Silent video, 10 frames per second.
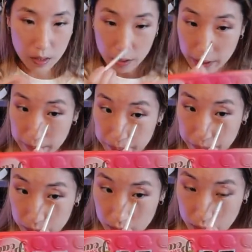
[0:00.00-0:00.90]
Okay.
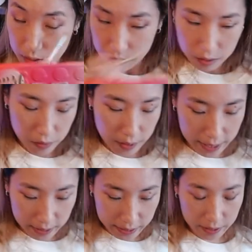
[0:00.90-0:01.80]
Let's do
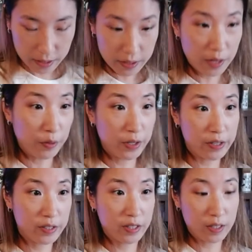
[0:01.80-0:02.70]
eyeliner. Now
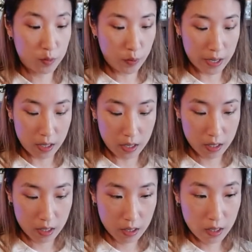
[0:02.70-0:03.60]
this is where